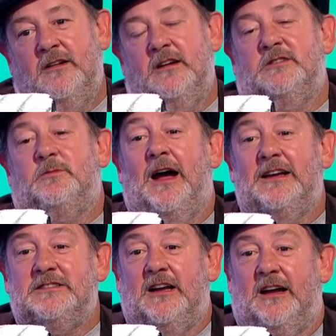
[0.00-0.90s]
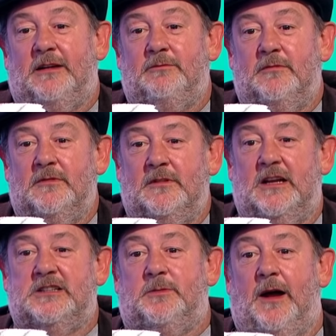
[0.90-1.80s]
it's my time.
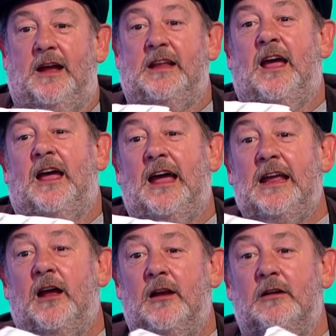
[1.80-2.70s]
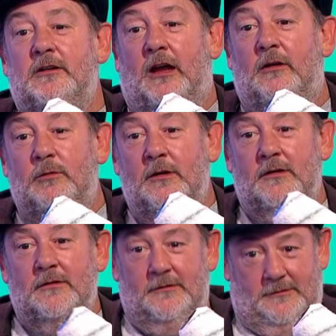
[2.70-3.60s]
It's my, hey, hello, you.
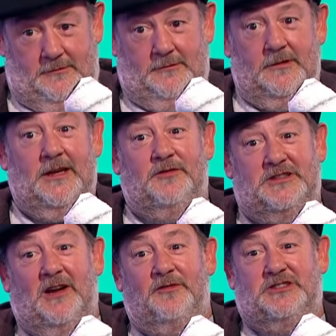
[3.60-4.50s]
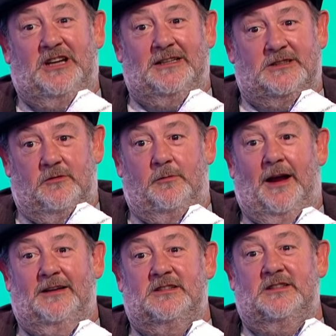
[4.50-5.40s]
How Give yourself a chance to
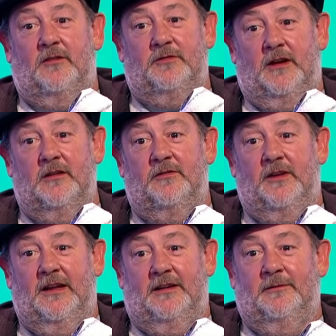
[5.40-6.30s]
remind yourself you're lovely.